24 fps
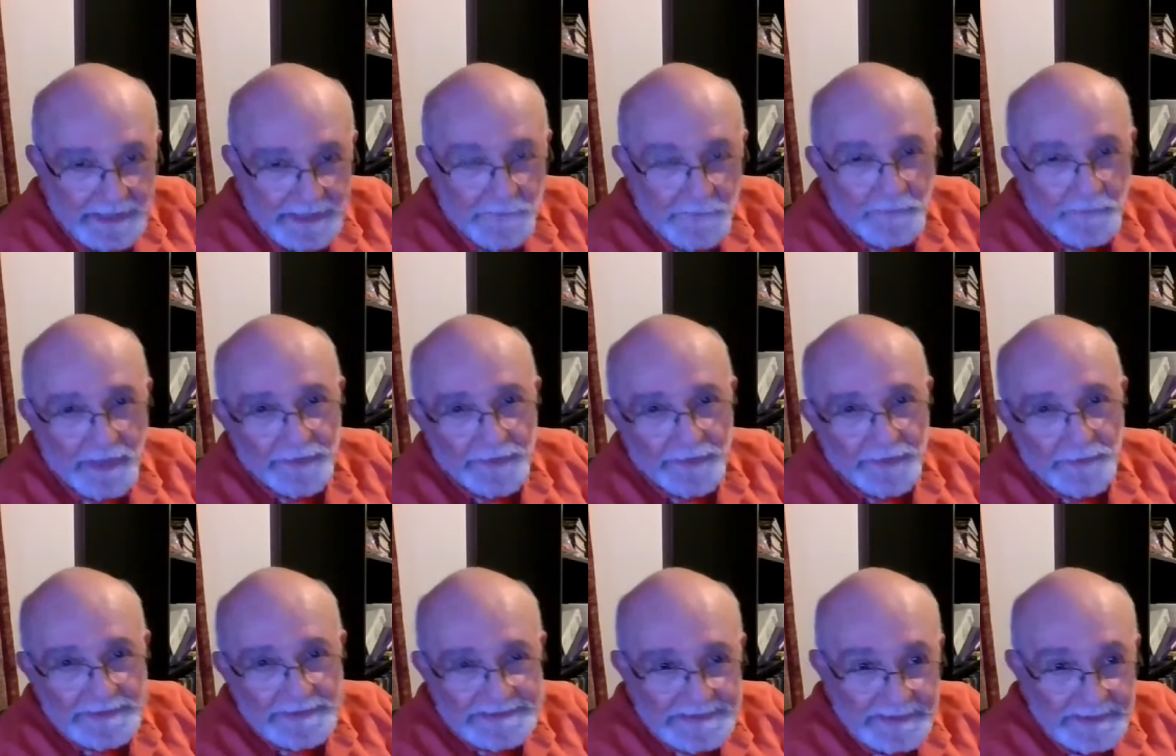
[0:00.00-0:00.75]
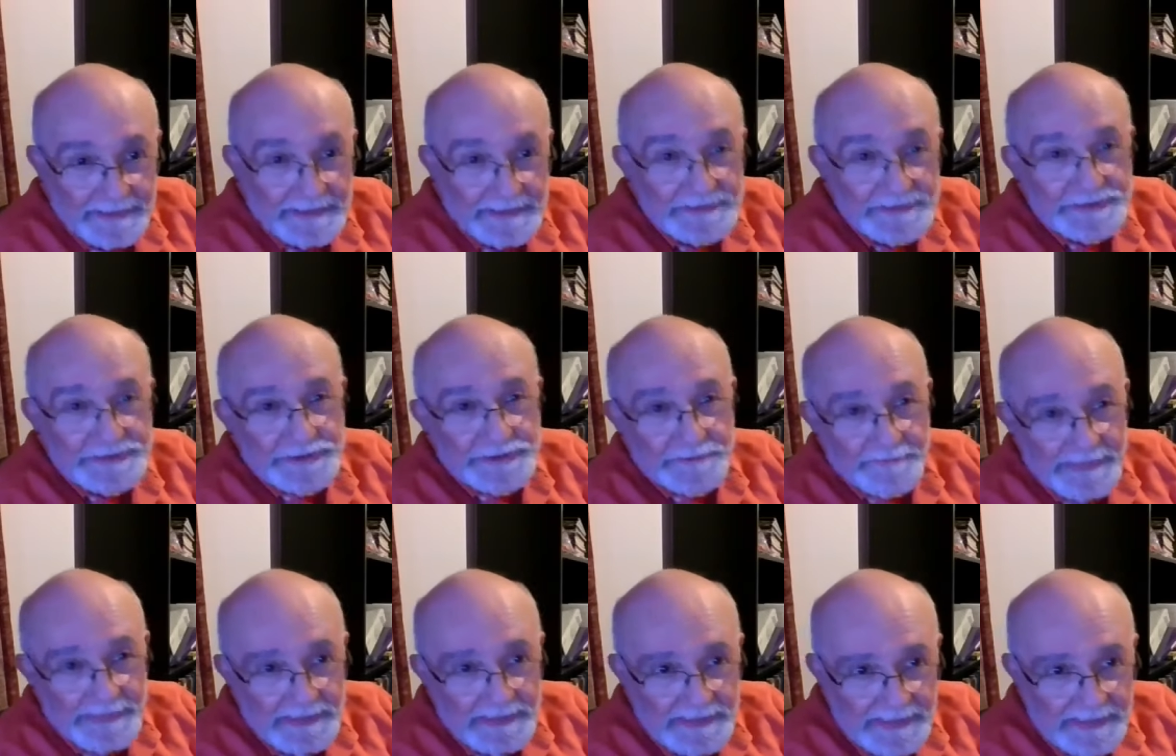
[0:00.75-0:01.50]
Someone who is an
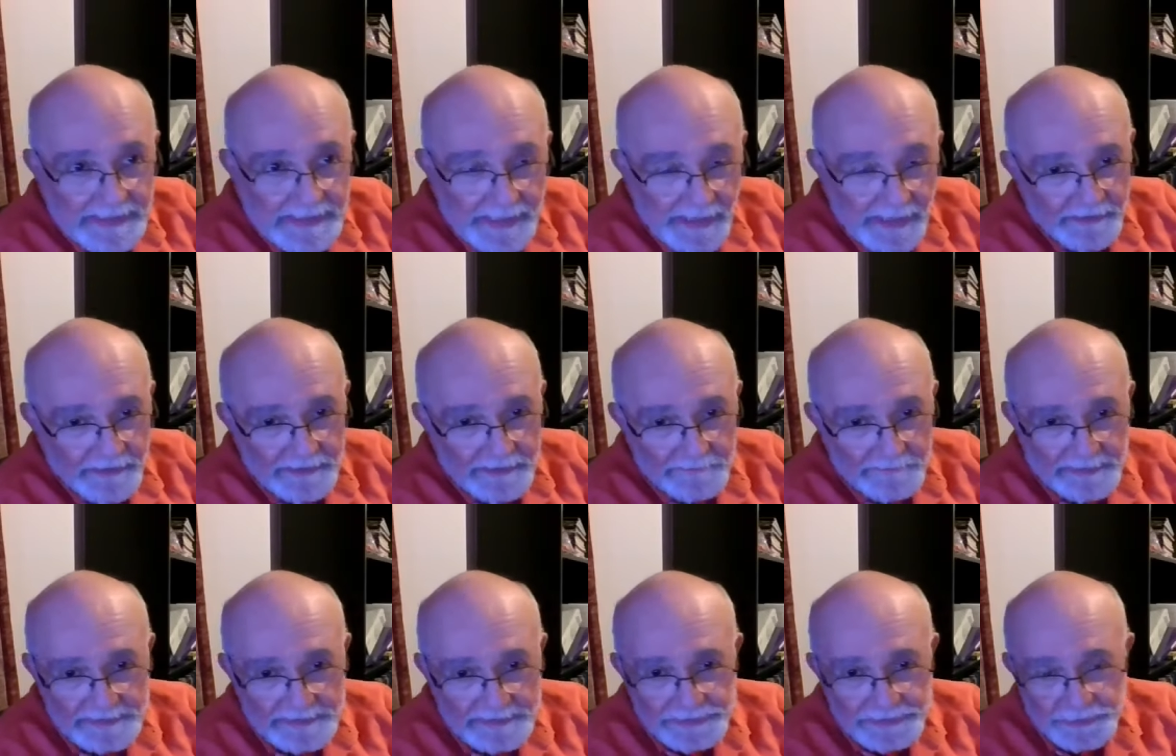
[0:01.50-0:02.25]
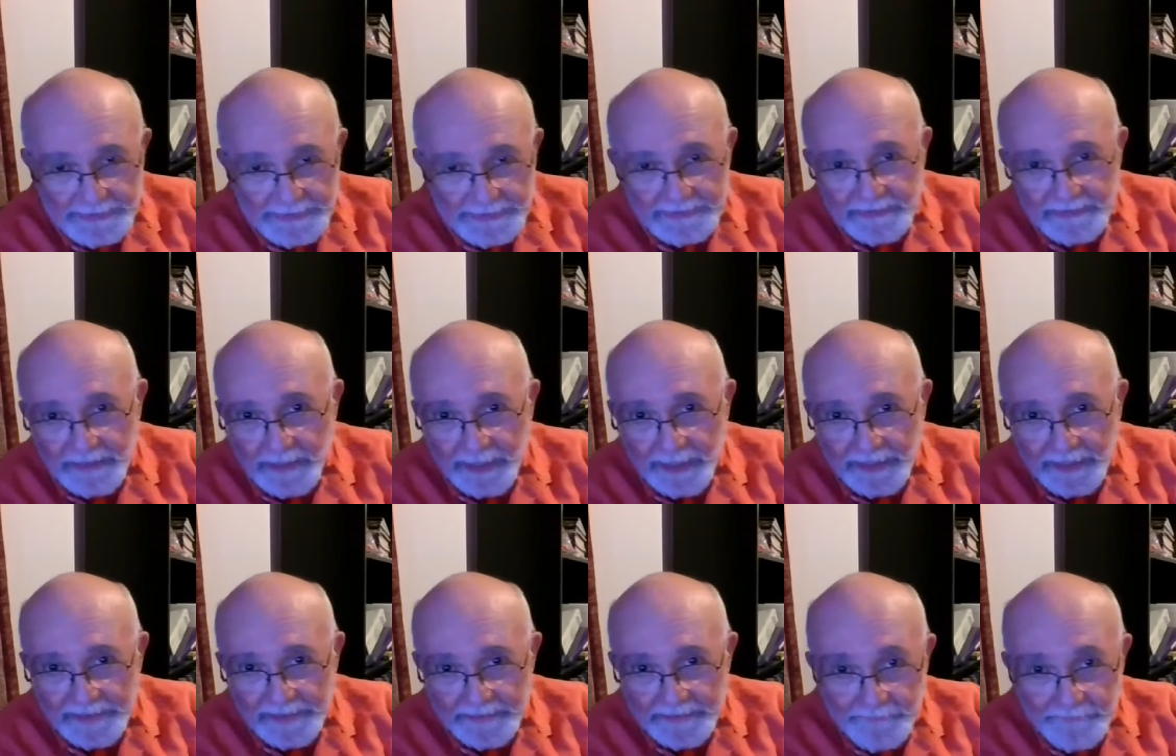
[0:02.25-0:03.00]
intermediary between
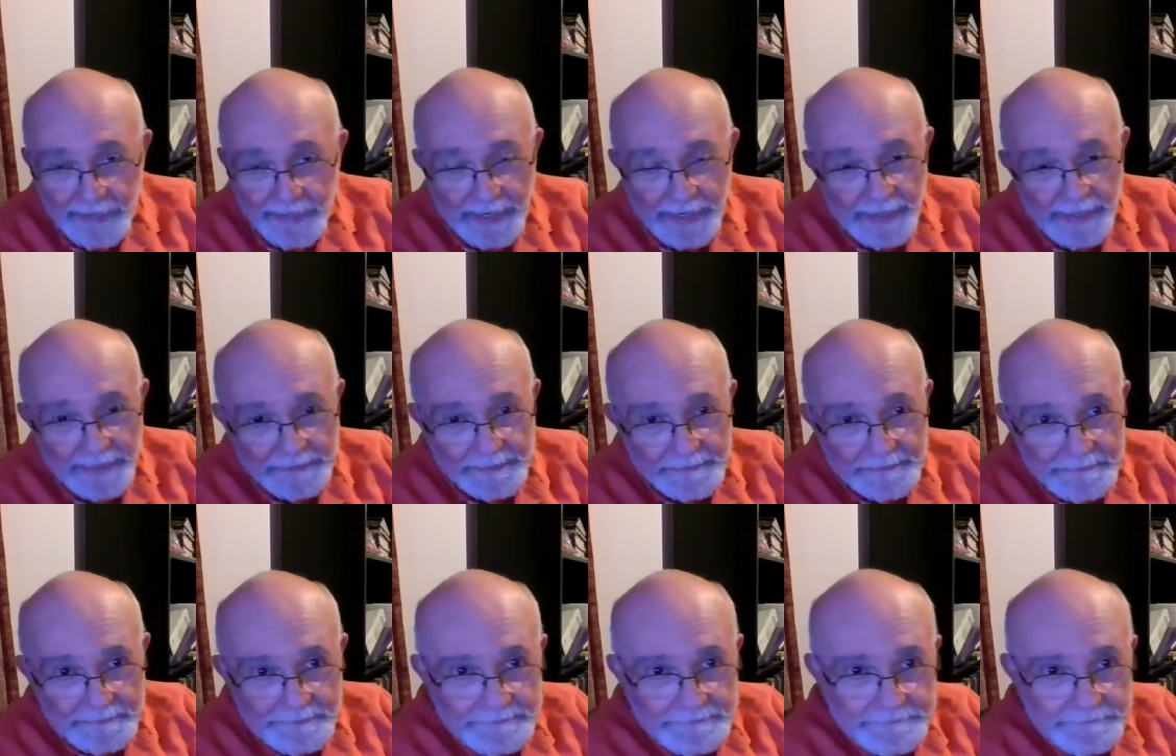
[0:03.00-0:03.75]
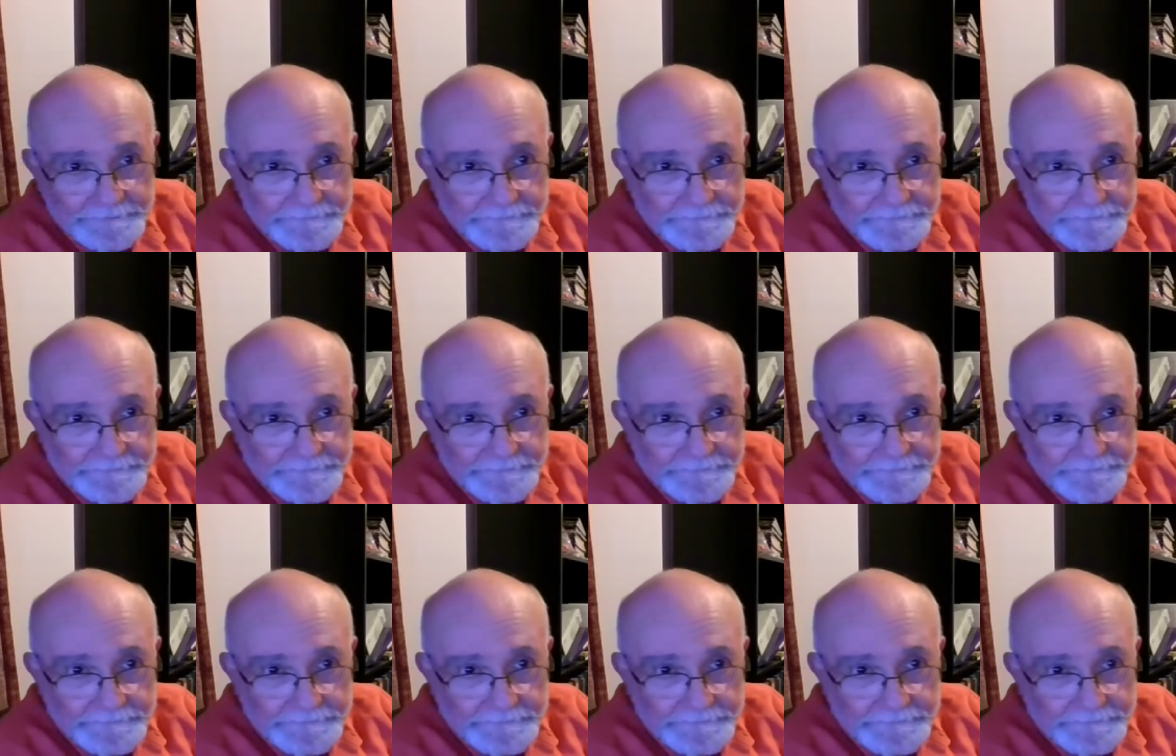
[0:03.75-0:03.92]
God and man.